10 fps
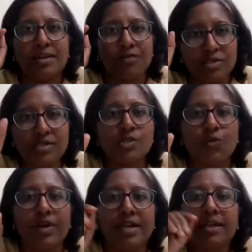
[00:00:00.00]
There was a
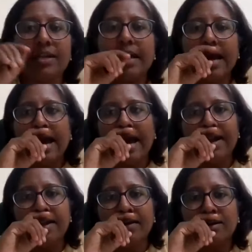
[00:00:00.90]
squint,
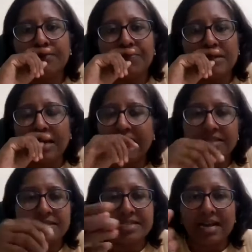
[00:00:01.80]
and I
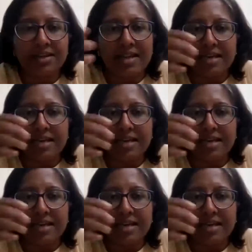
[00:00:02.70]
just started.